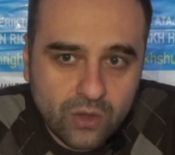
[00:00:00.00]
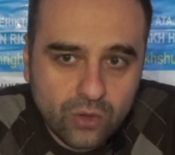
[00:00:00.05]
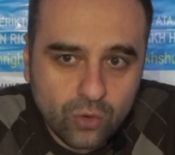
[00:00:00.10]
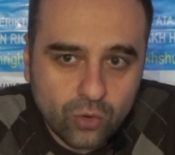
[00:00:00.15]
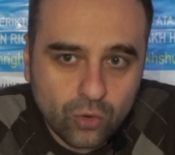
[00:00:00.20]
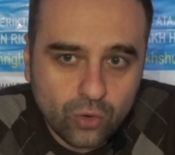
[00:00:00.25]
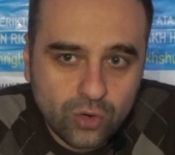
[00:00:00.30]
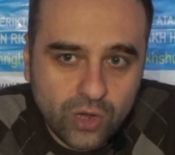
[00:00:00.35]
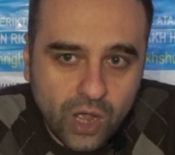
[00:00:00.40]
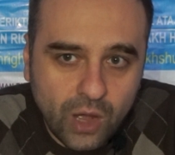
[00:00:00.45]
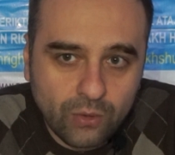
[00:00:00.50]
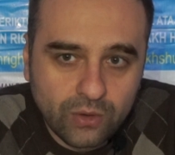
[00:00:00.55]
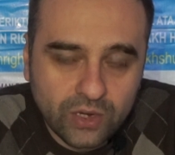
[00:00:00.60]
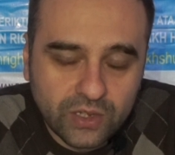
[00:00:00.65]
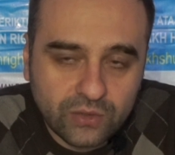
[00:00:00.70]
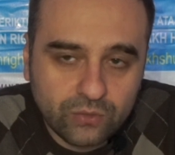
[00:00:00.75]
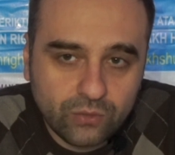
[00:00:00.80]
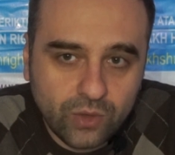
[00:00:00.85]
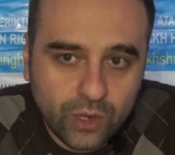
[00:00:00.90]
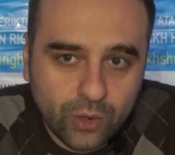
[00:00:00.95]
who
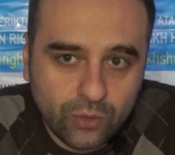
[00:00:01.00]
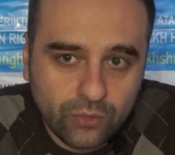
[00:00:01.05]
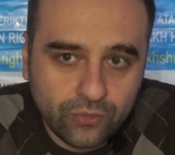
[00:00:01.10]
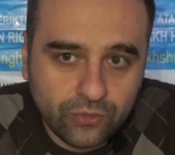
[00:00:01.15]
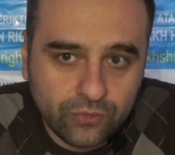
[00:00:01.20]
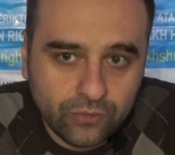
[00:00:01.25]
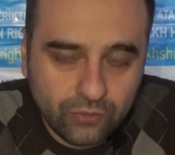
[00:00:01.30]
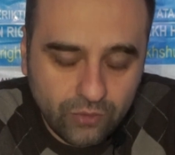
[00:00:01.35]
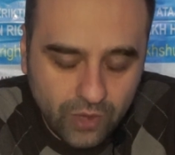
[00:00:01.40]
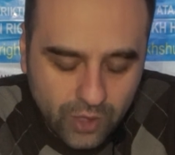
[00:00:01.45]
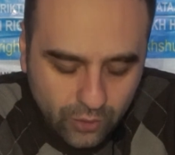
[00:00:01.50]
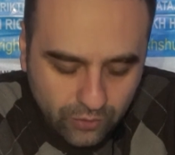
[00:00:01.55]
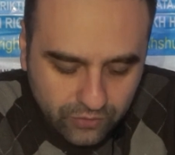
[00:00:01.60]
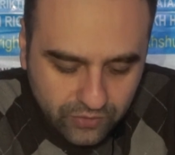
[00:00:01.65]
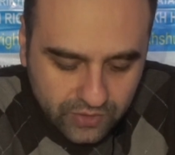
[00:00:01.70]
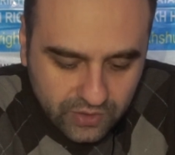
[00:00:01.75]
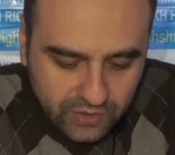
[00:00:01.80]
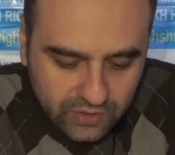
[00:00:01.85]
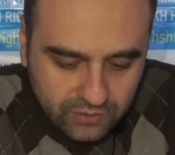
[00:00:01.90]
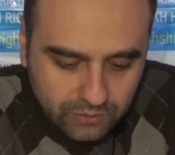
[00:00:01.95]
covered one
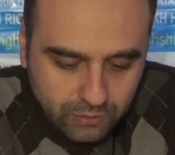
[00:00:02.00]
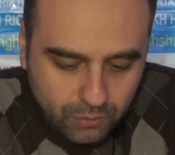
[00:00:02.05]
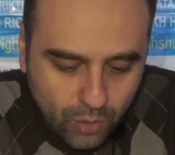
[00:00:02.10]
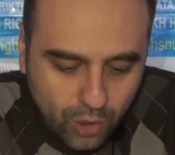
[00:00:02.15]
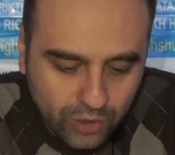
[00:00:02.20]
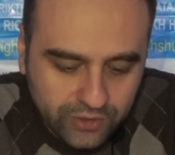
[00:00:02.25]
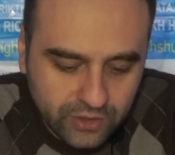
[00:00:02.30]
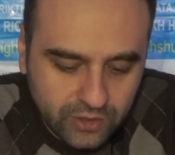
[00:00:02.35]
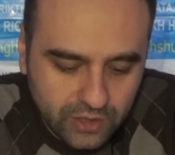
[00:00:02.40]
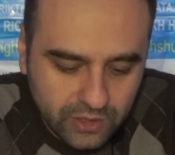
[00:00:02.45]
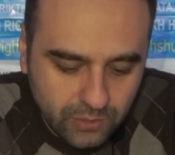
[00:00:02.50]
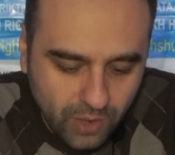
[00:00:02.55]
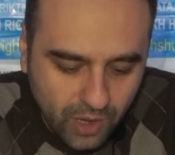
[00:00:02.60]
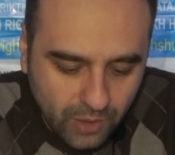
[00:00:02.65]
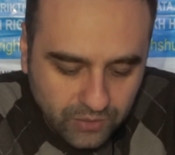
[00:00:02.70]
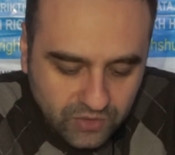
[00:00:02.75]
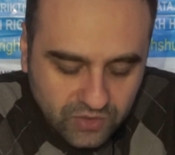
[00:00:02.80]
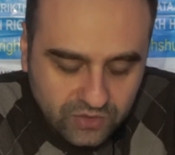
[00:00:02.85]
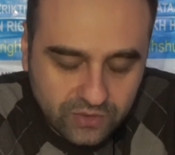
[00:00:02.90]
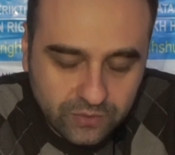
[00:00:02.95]
of these model
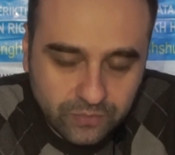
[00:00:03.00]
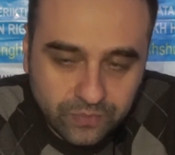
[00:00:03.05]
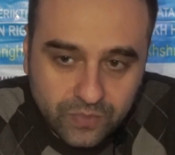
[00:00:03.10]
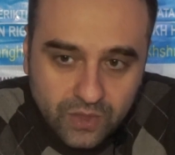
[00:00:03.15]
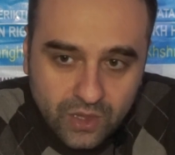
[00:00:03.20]
imams.